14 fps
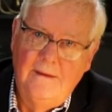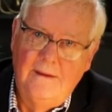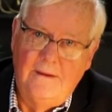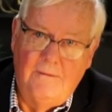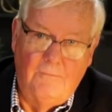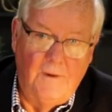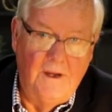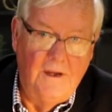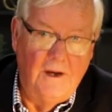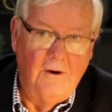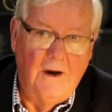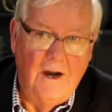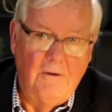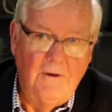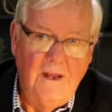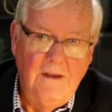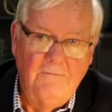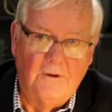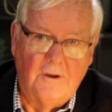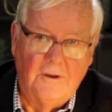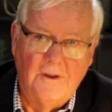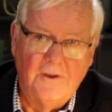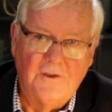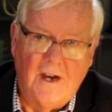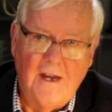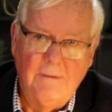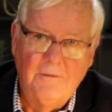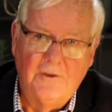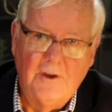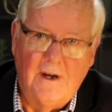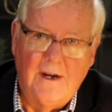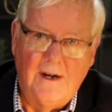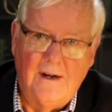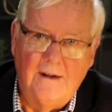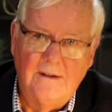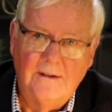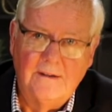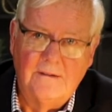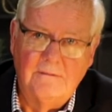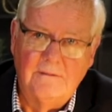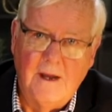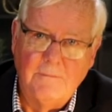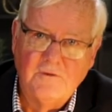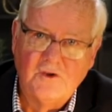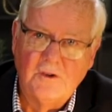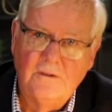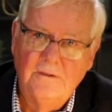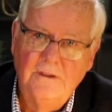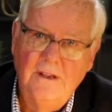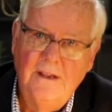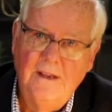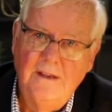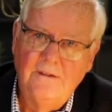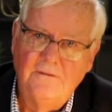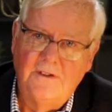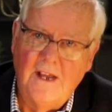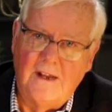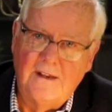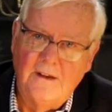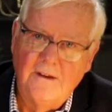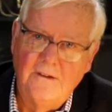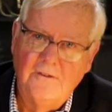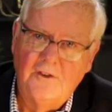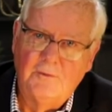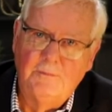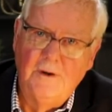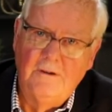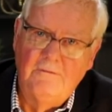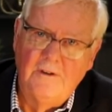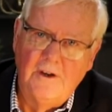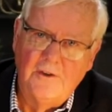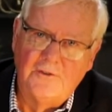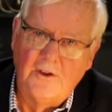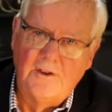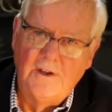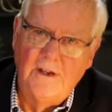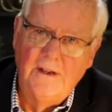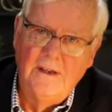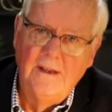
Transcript: We know how evil the times are corruption, decadence, perversity.